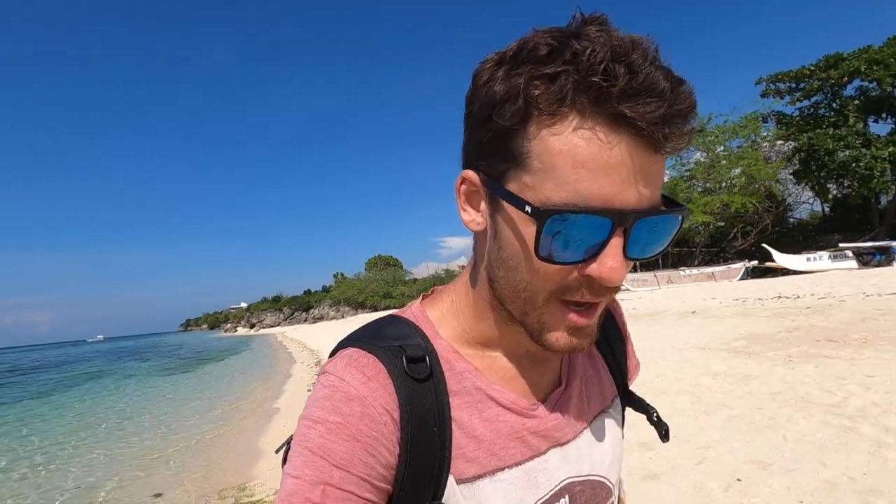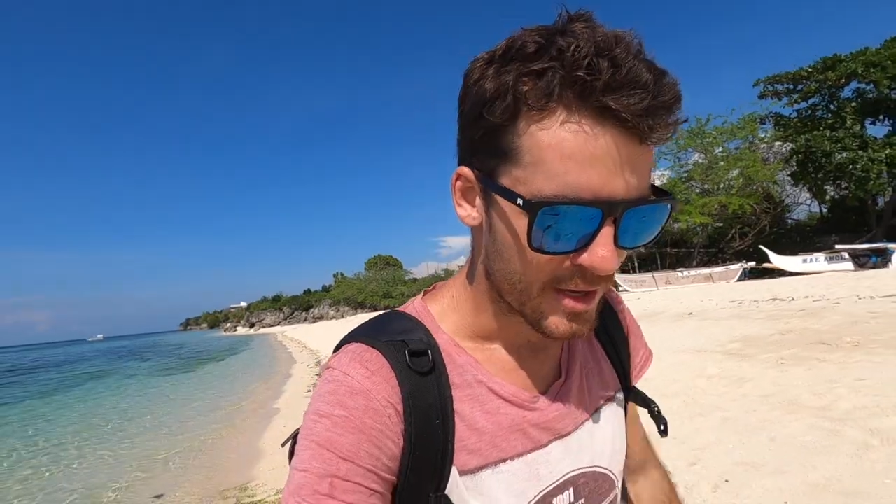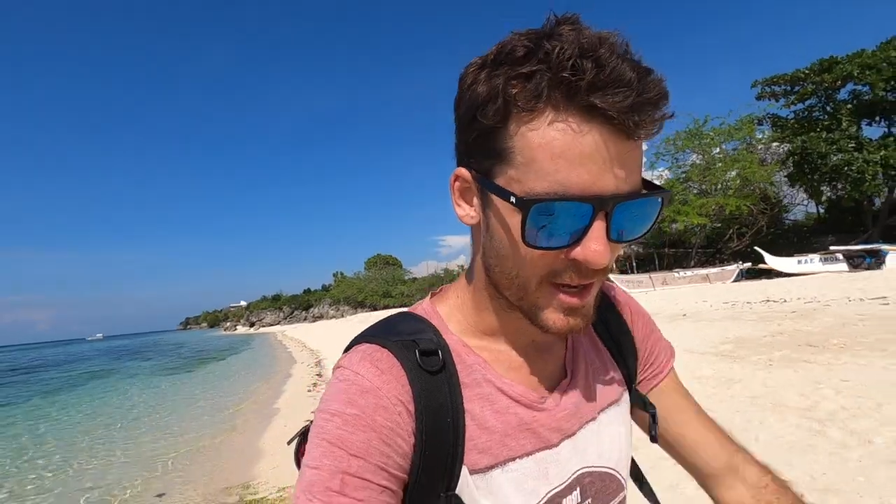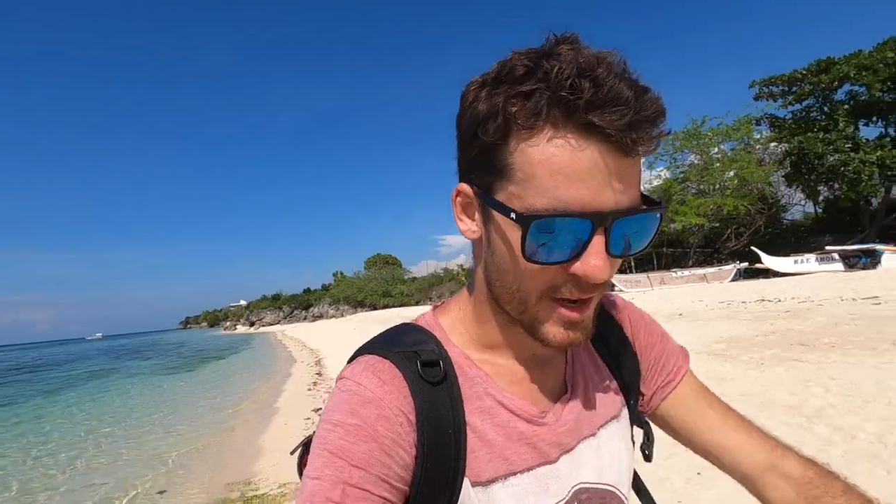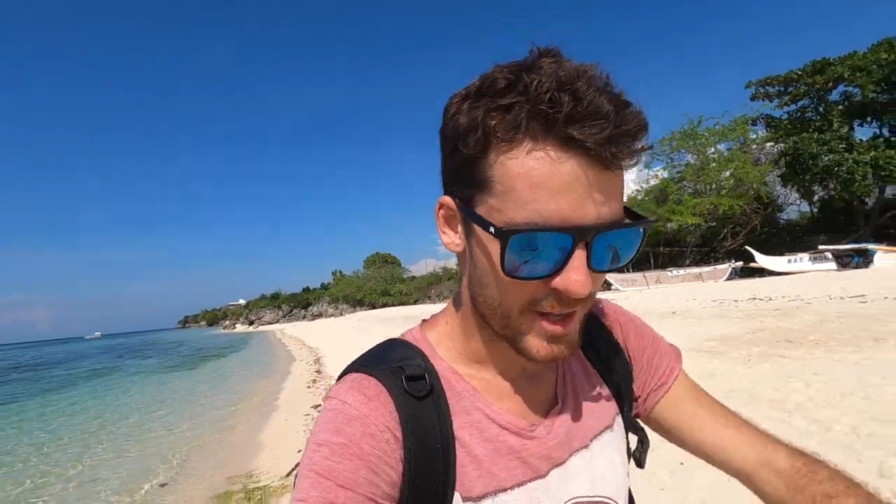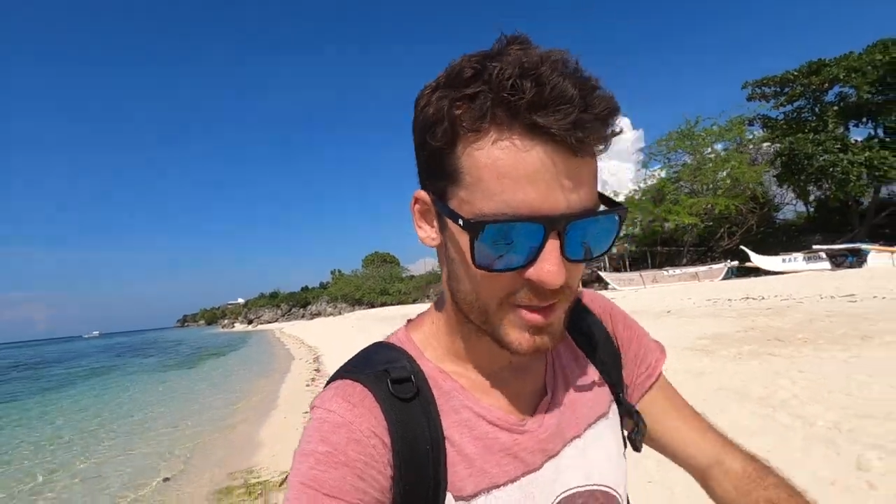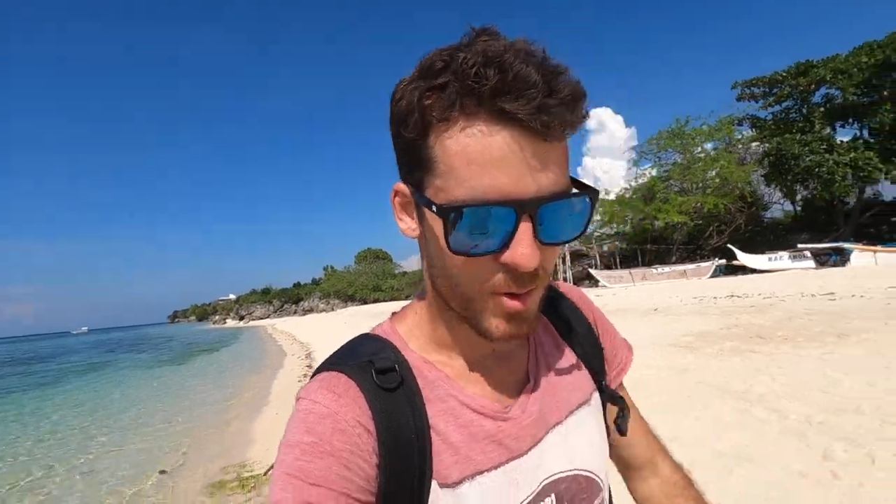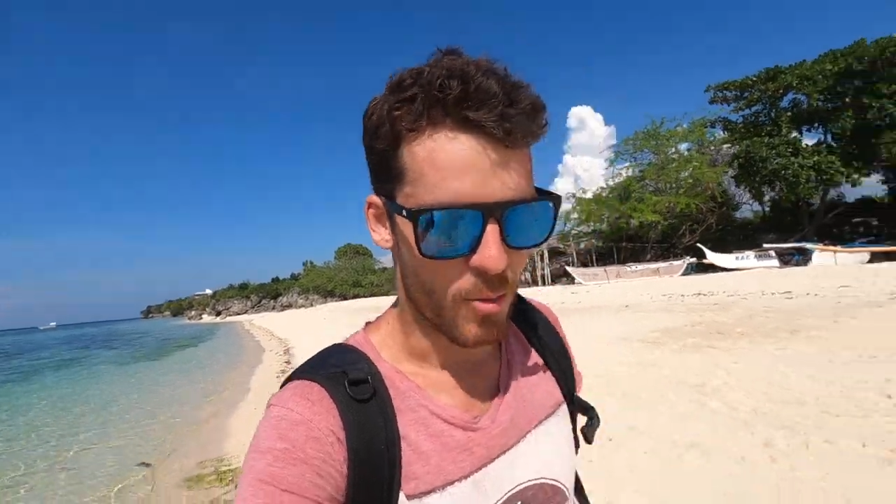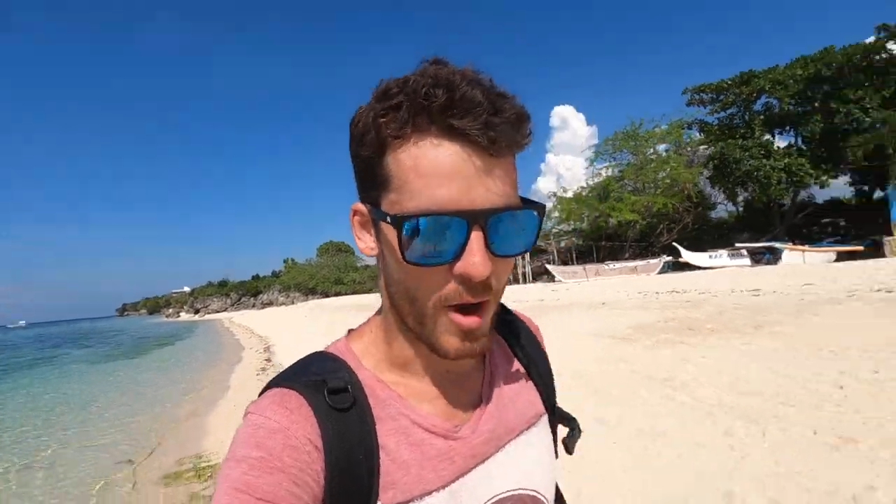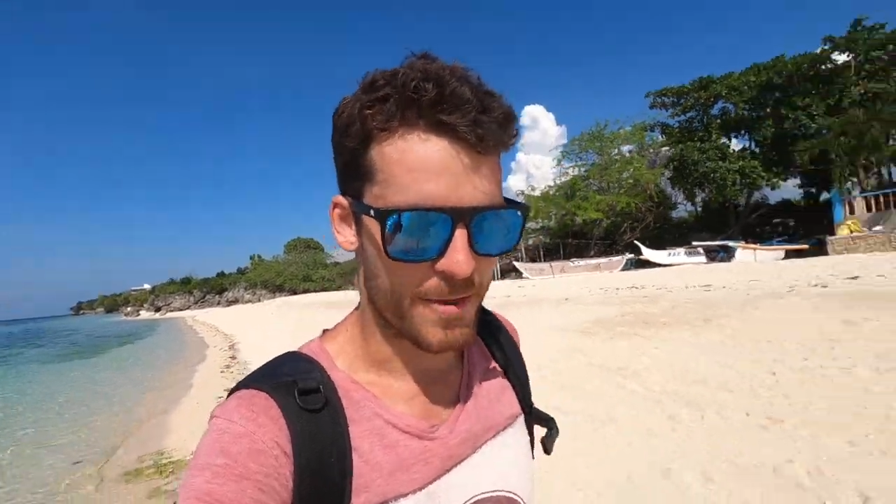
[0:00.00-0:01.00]
So that's
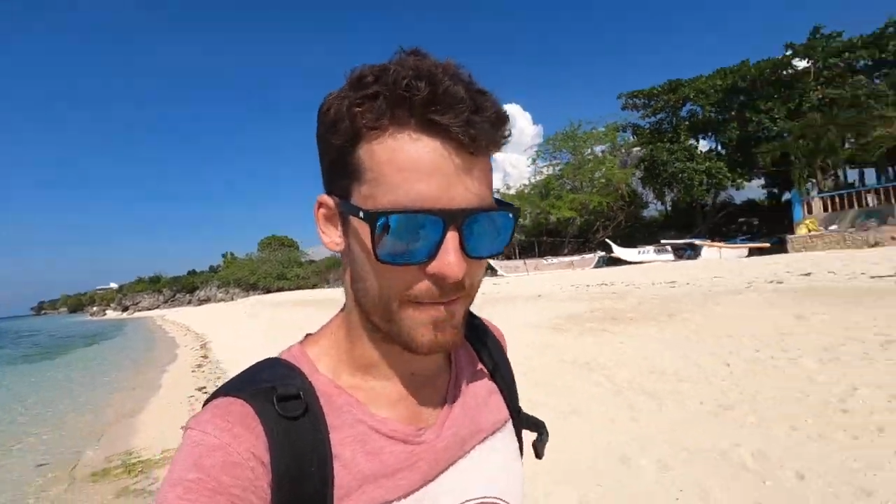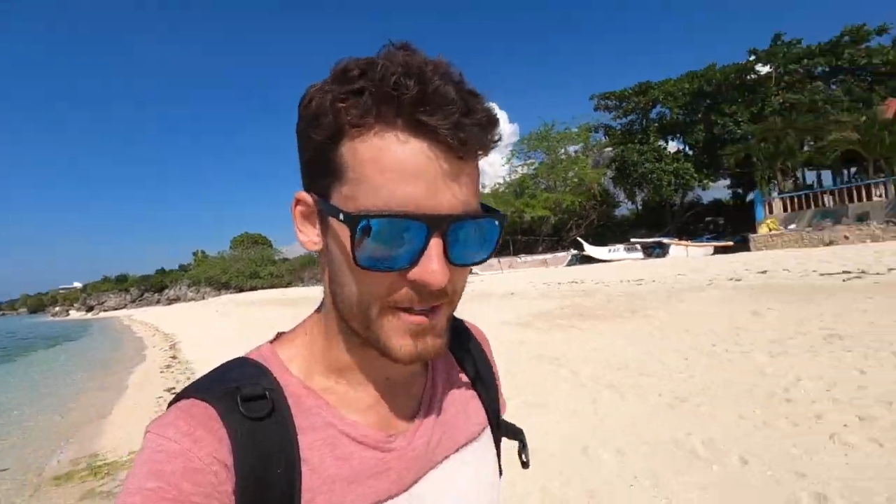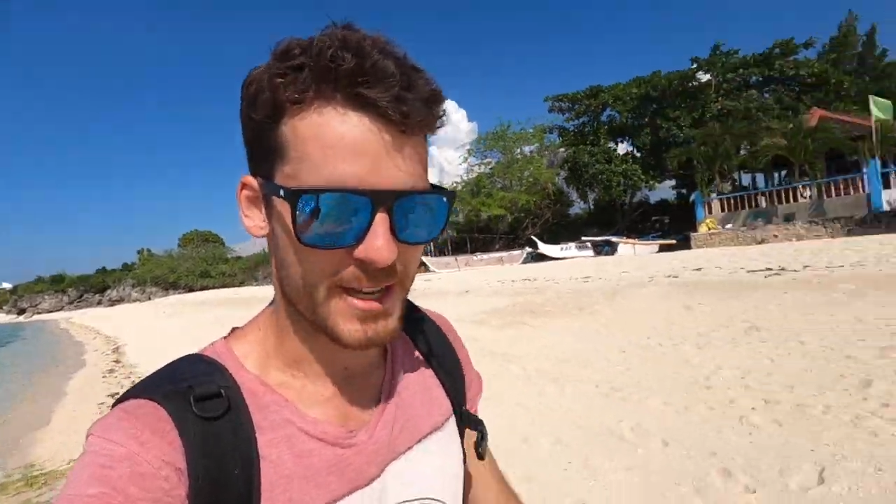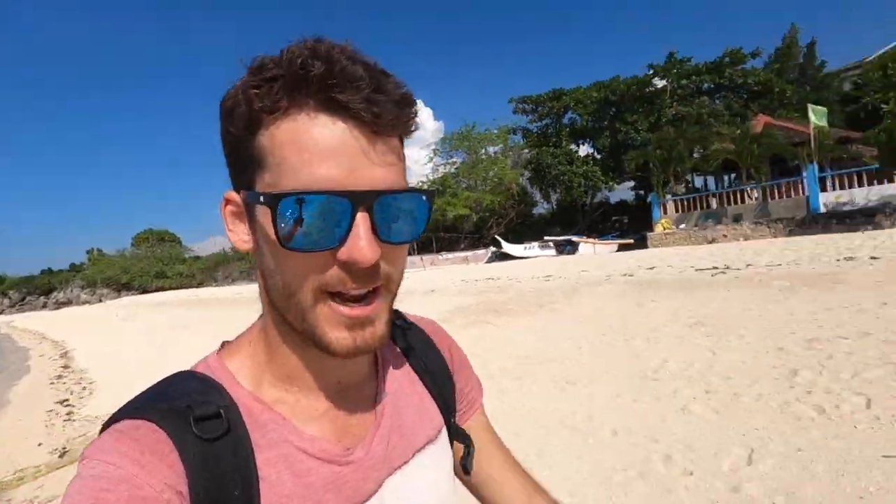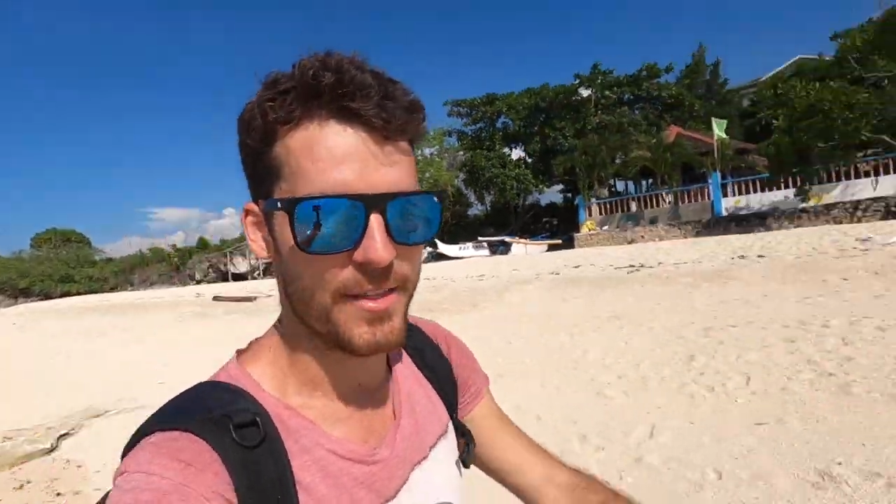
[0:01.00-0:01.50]
well worth a visit.